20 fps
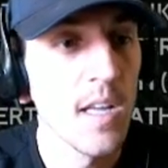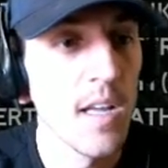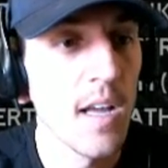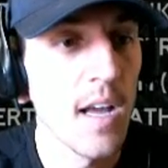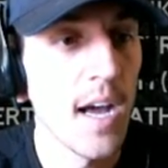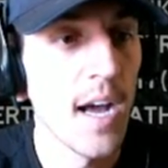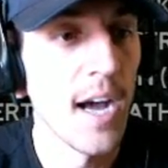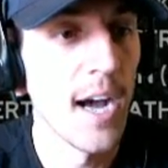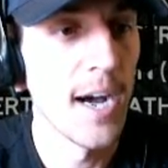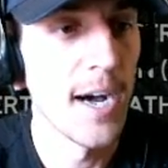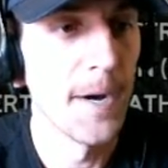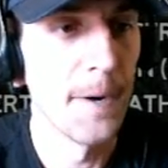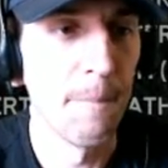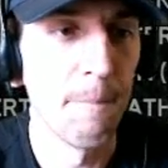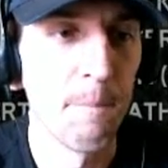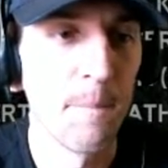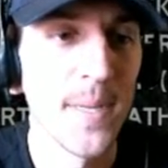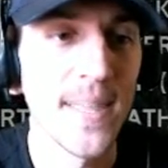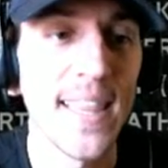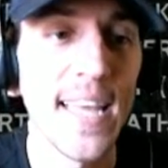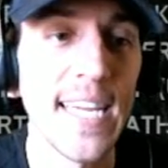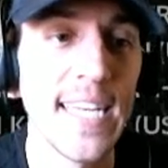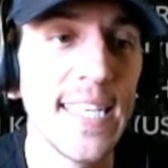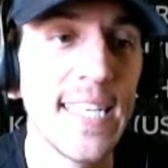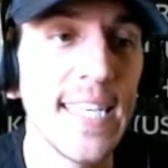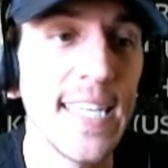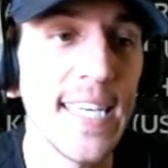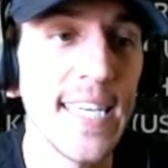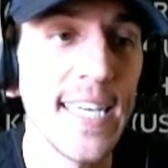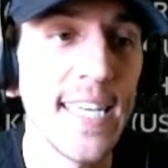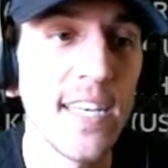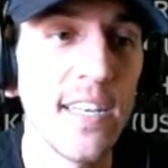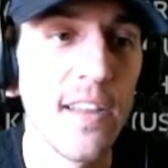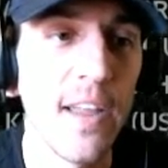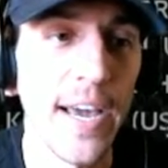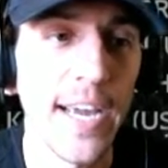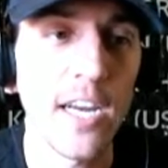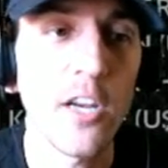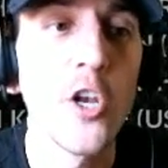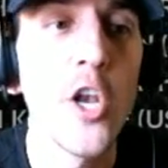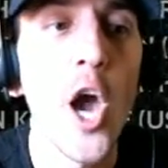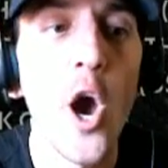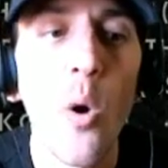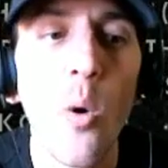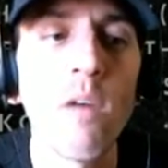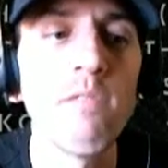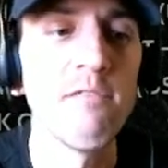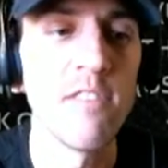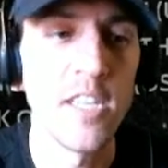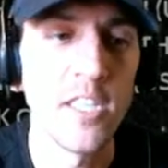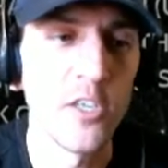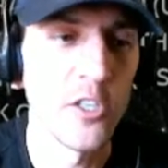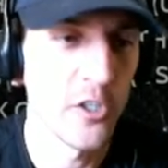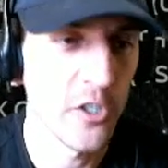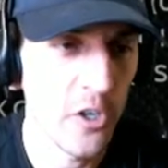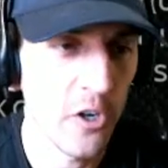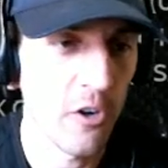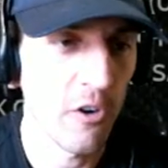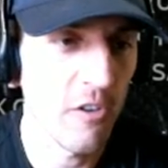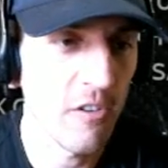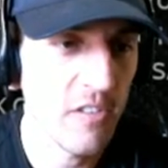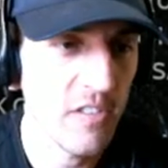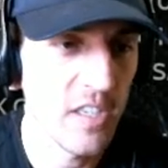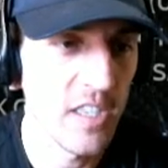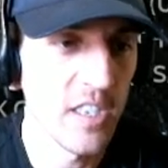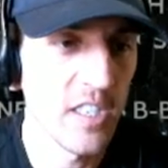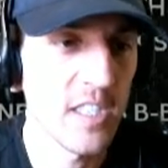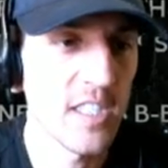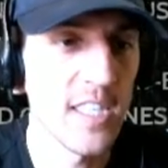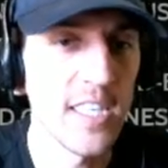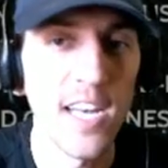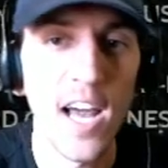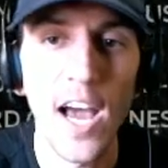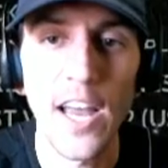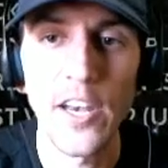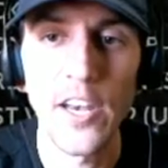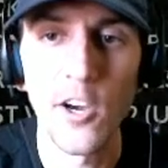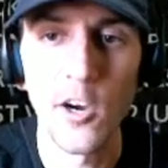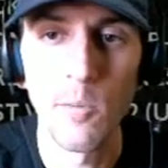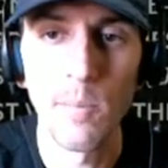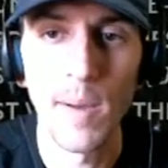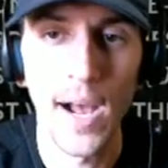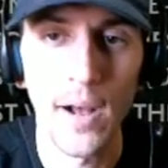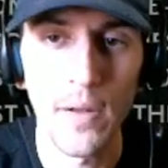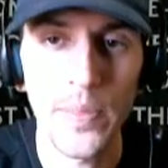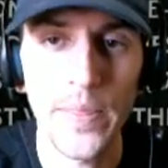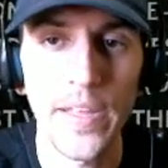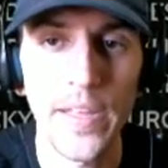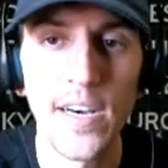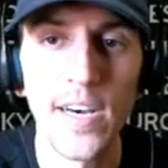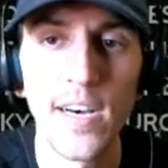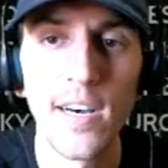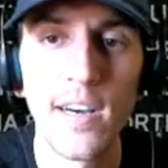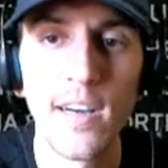Um, but they did like know of Ninja Turtles. They just did not know about the